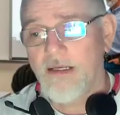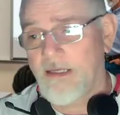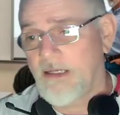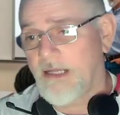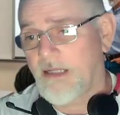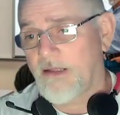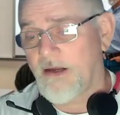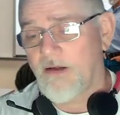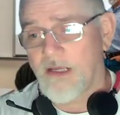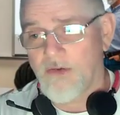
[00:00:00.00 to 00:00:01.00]
getting out
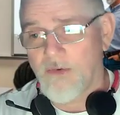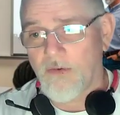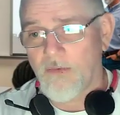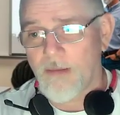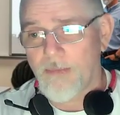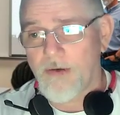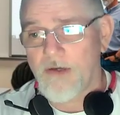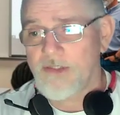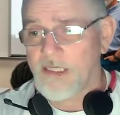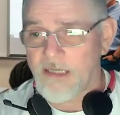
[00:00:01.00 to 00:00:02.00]
there, getting your owner
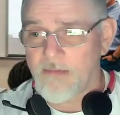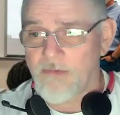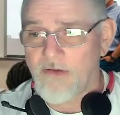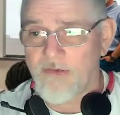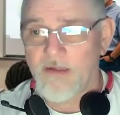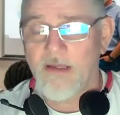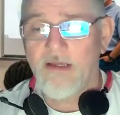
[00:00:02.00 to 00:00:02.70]
operators and getting moving.